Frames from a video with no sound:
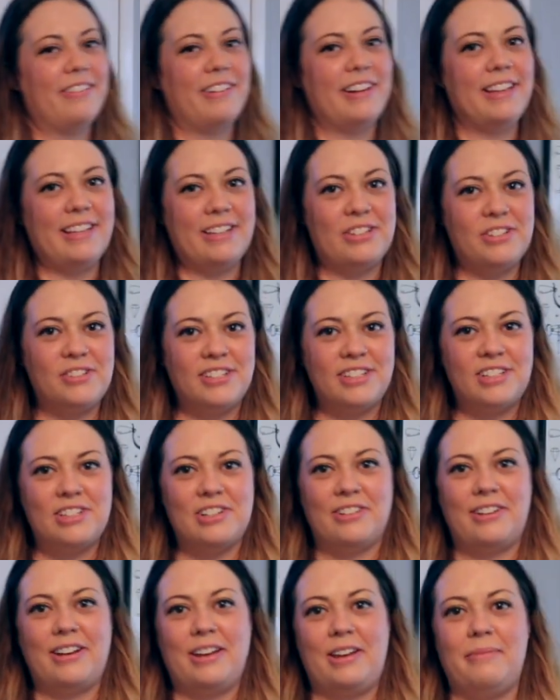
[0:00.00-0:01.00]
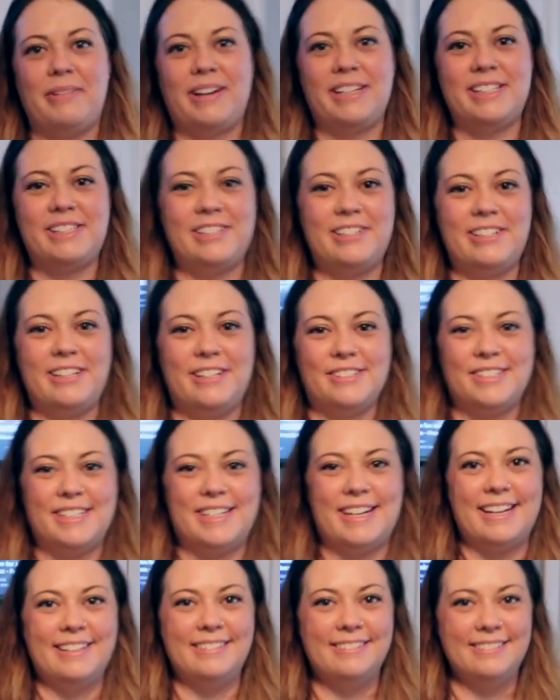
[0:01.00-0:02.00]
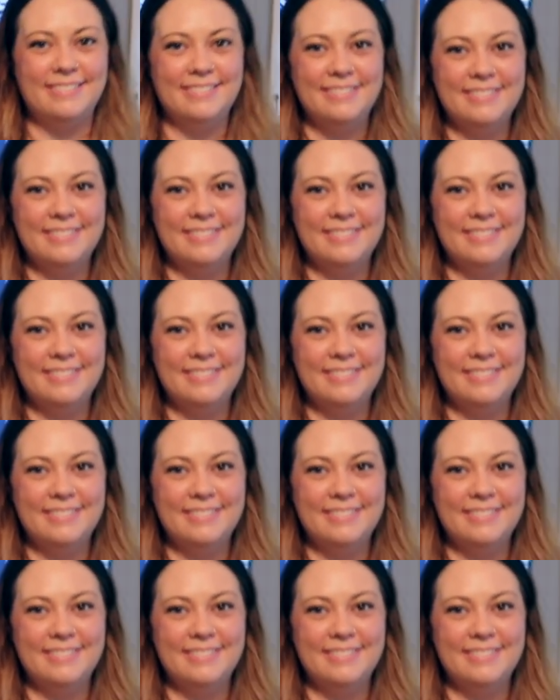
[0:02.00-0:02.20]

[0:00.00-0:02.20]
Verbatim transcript: really enjoyed showing you my studio today.